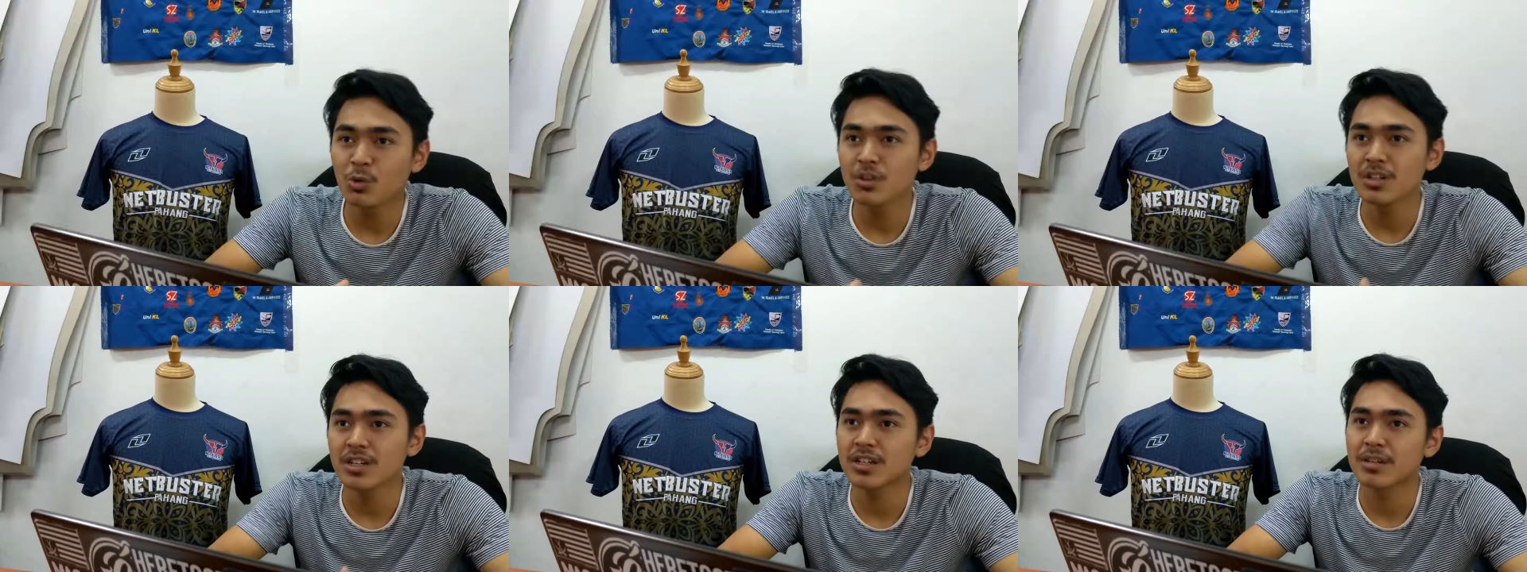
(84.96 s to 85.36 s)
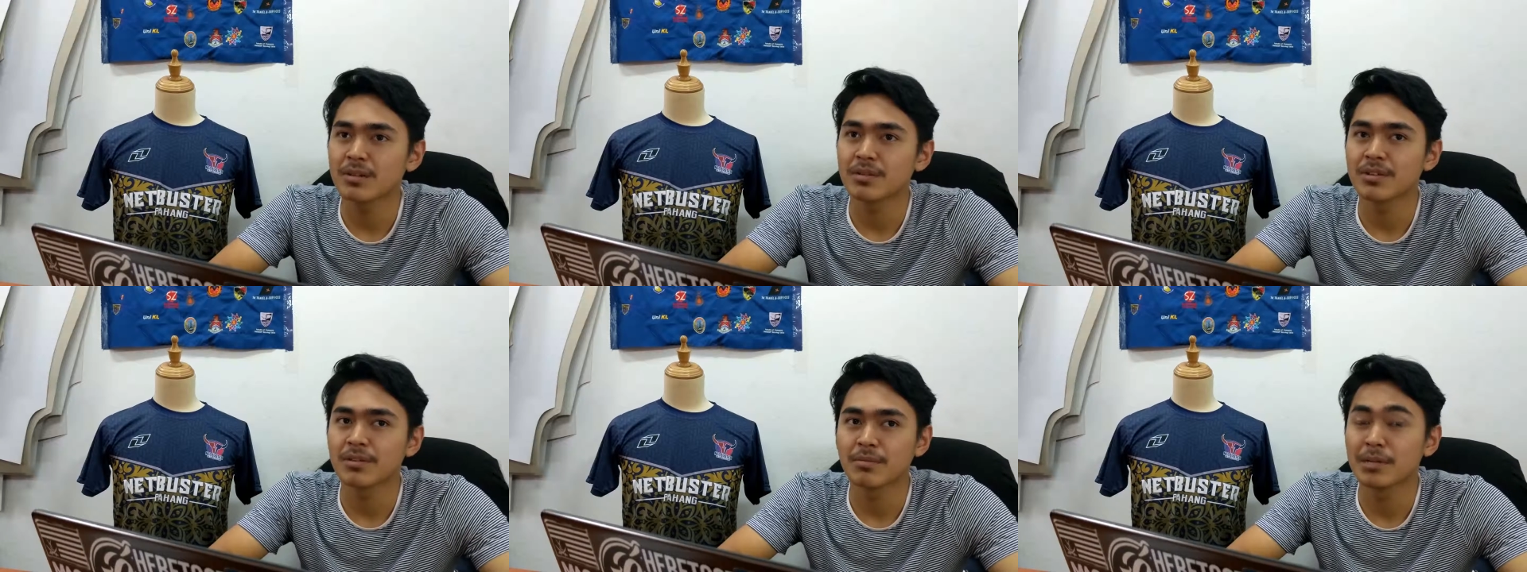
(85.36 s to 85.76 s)
an
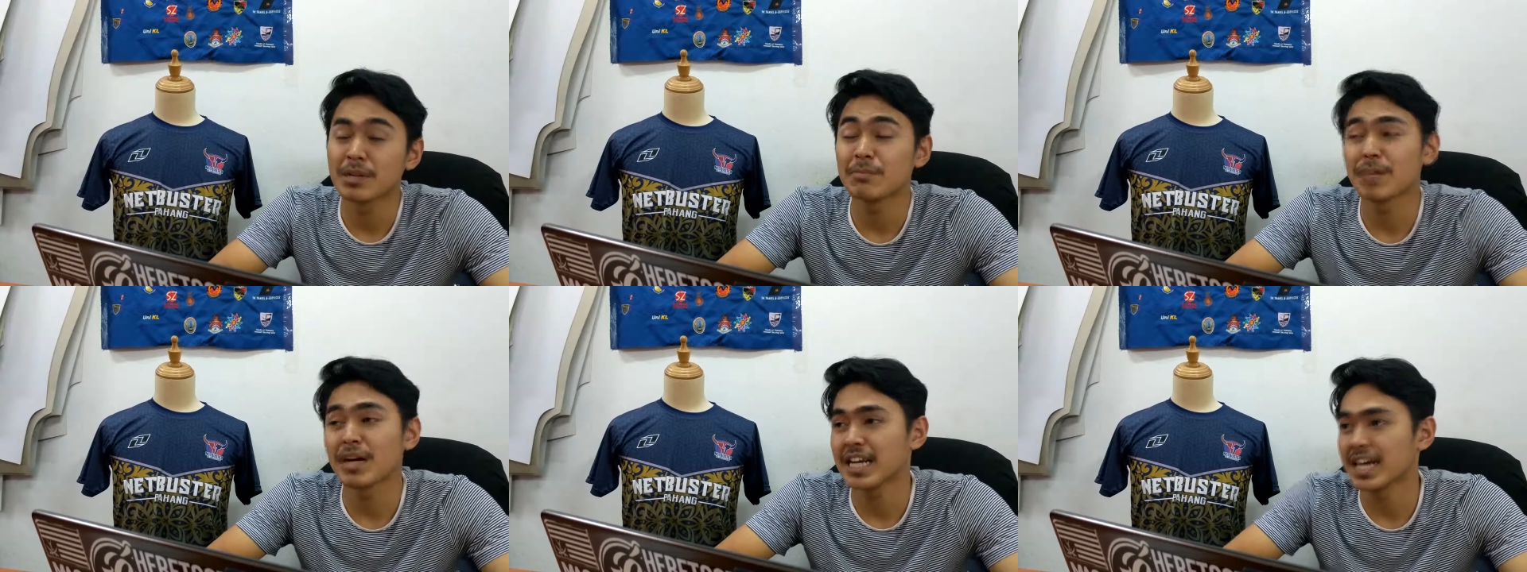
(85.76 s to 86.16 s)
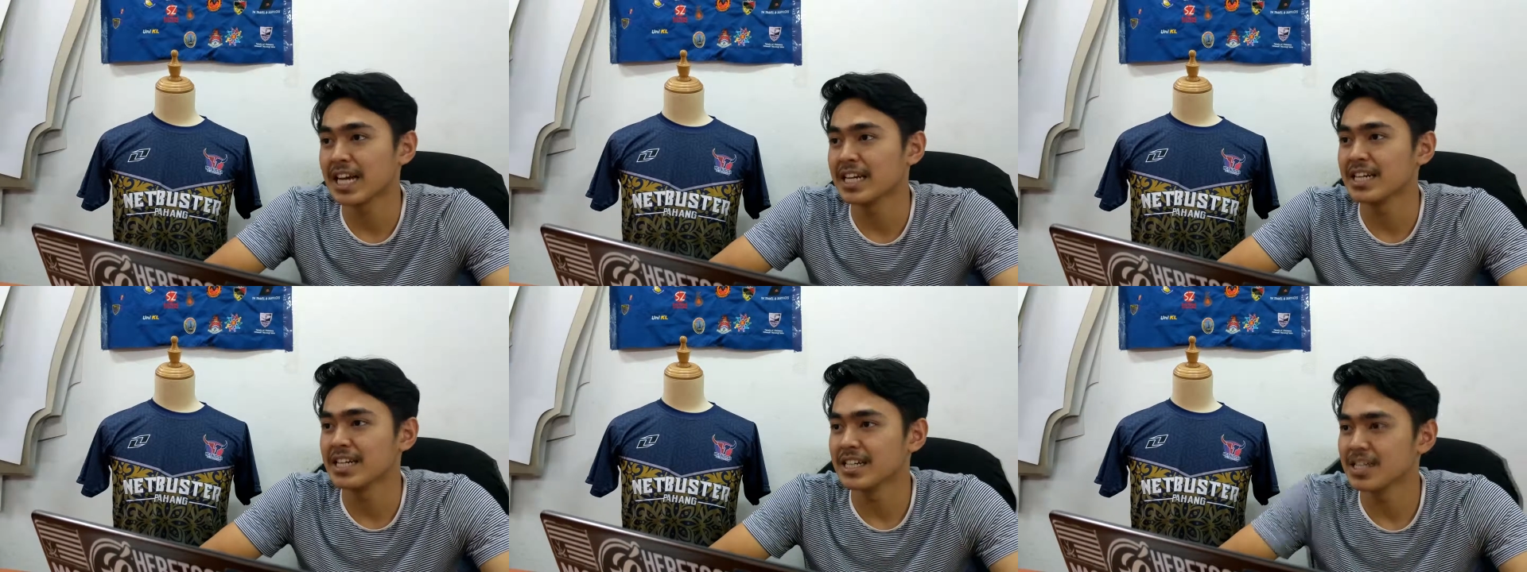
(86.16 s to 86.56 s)
agent
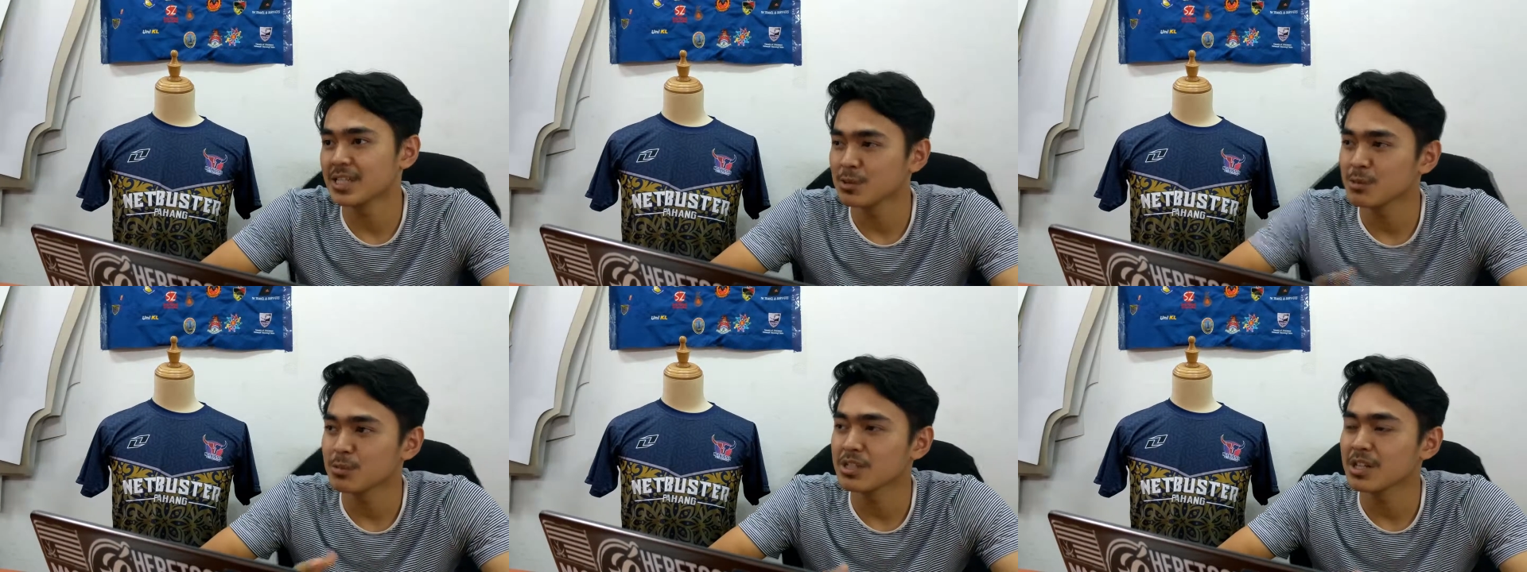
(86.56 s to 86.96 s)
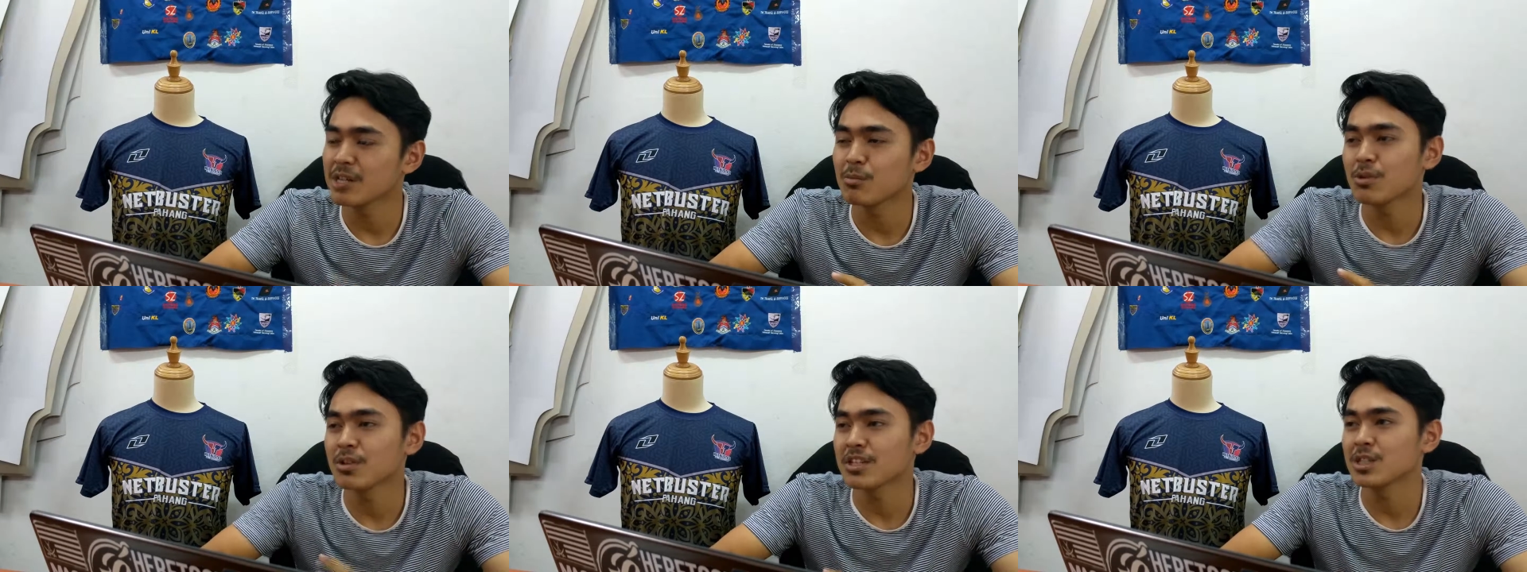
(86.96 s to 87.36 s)
to a
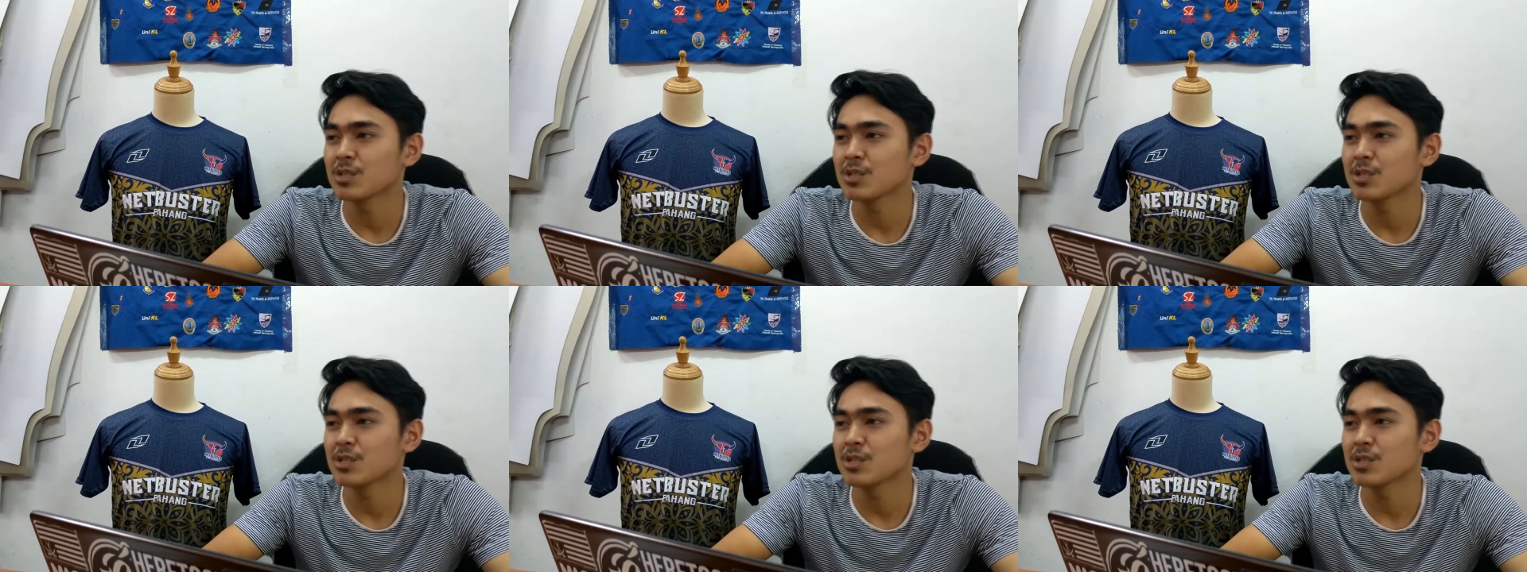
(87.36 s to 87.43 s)
producer.